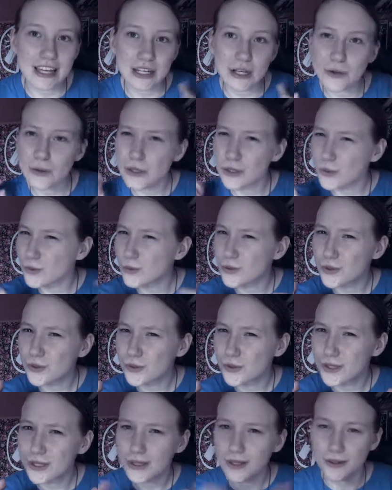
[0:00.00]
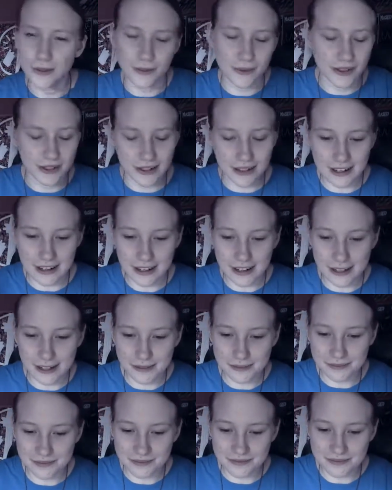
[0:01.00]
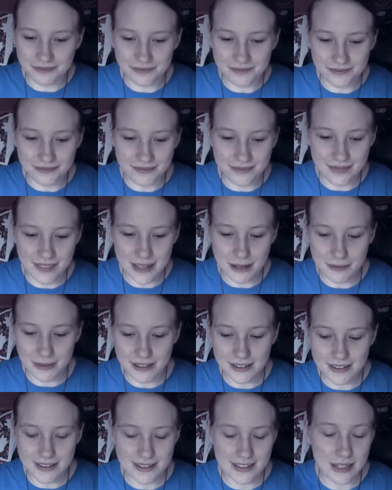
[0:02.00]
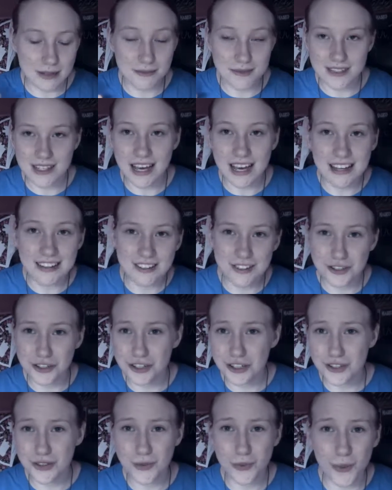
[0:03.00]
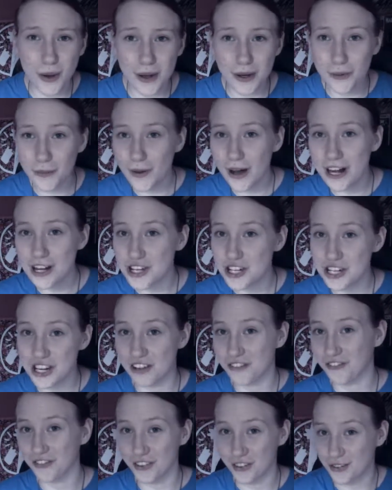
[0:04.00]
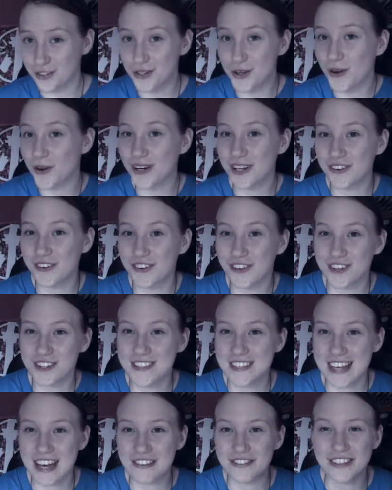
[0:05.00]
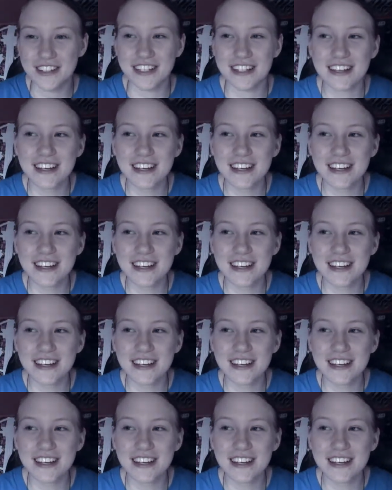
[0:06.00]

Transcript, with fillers: You know, you do you. Um, and some signs just want to watch Netflix 24-7.